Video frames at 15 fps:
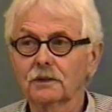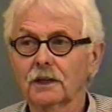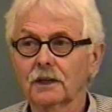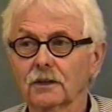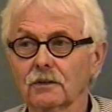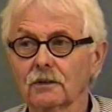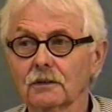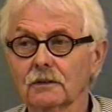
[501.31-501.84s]
an
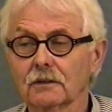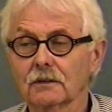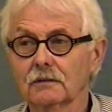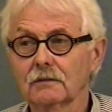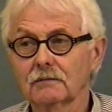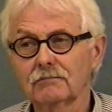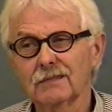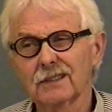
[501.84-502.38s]
acre on
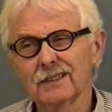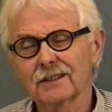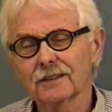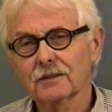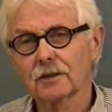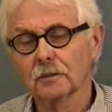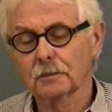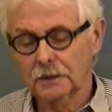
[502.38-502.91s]

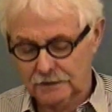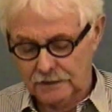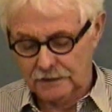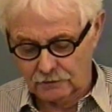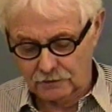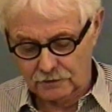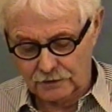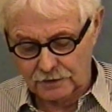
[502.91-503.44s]
just a little bit
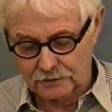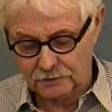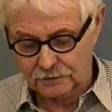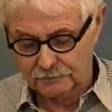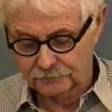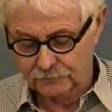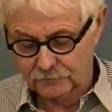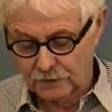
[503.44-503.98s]
down on Savory.